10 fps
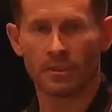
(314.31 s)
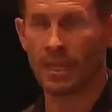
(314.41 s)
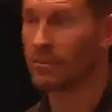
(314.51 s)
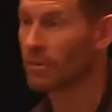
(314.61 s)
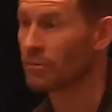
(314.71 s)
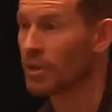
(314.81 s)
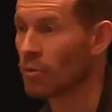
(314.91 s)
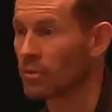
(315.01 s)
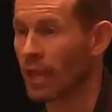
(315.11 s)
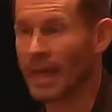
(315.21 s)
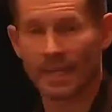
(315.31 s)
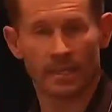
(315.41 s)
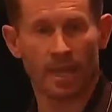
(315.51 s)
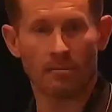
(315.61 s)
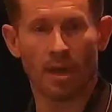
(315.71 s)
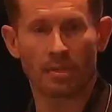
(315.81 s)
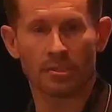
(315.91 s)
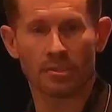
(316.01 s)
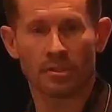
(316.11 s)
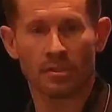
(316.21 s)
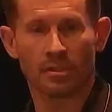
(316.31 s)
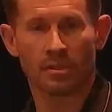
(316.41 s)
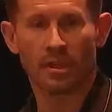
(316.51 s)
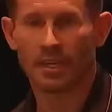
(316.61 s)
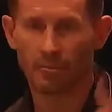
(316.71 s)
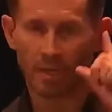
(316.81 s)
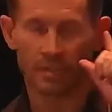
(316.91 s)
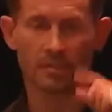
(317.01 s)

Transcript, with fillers: even if we don't like it that much, compared to